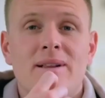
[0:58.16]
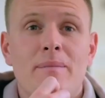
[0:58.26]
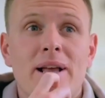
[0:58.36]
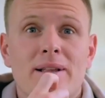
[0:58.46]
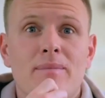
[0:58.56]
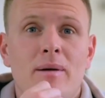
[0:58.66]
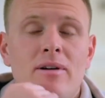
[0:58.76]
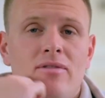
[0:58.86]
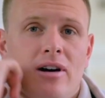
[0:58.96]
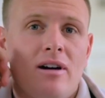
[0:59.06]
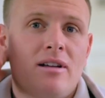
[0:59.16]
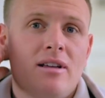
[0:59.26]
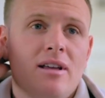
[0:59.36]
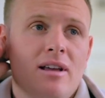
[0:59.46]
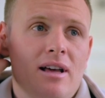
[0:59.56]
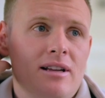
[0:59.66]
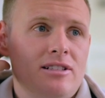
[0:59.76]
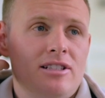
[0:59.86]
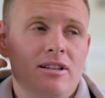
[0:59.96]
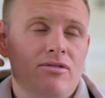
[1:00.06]
the best mum ever
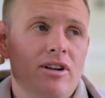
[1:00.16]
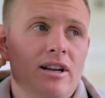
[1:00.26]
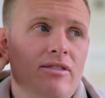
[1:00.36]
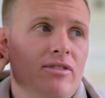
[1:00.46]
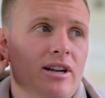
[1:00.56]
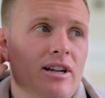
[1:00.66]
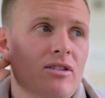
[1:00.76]
and she really, really